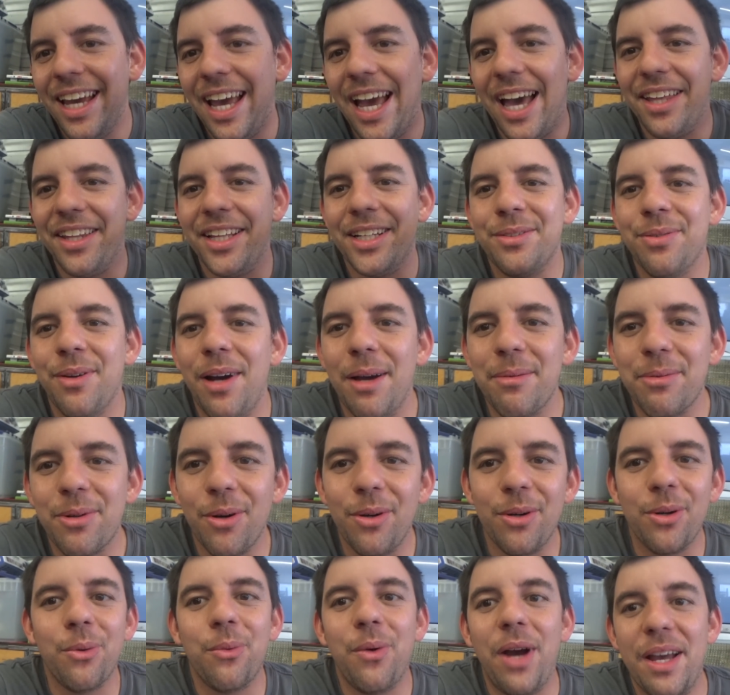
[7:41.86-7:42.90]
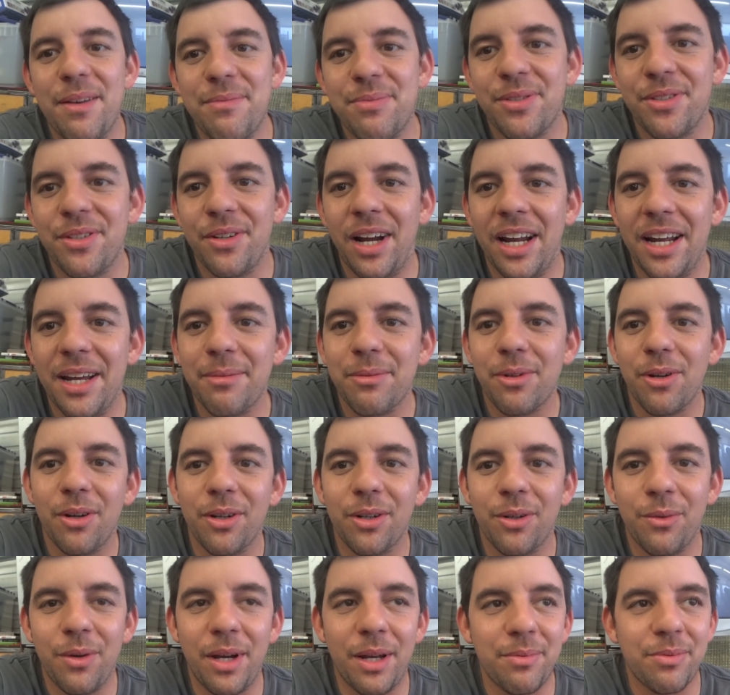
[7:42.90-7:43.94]
yeah, that's why I'm going to Webster. I am
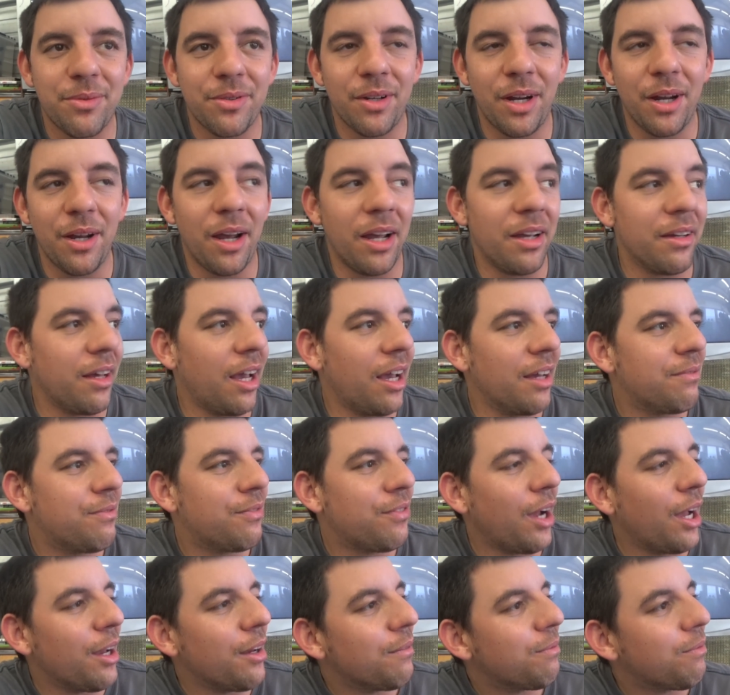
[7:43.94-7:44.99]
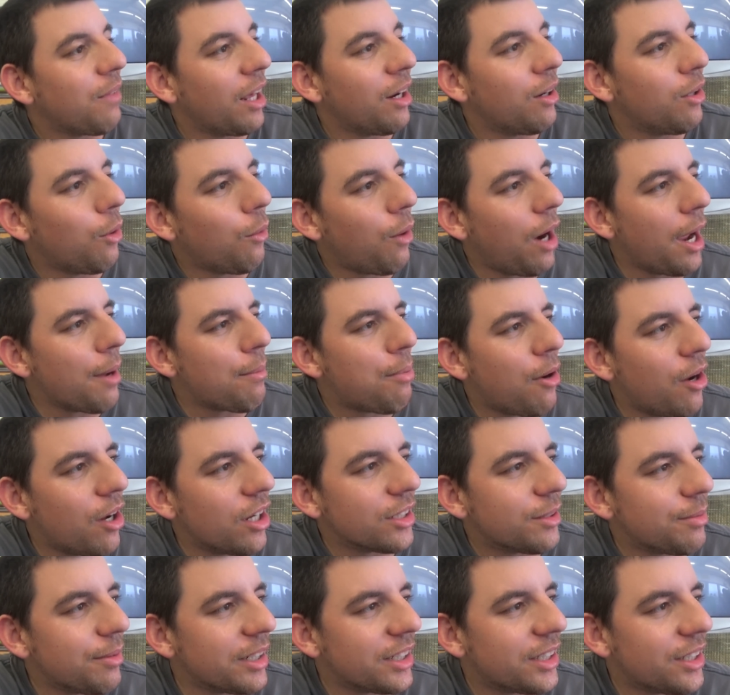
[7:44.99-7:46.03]
going to Webster. I, I, I, I don't know why I
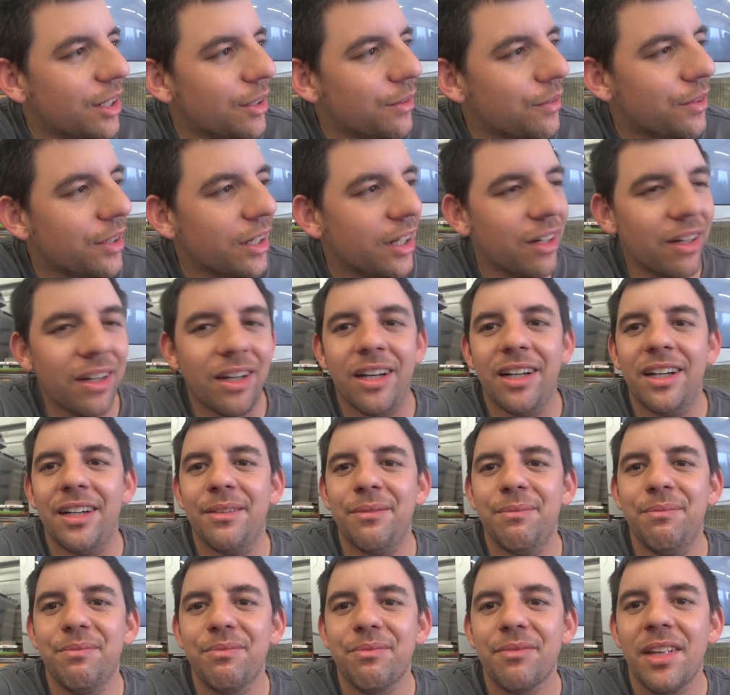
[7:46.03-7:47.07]
paused myself there. Uh,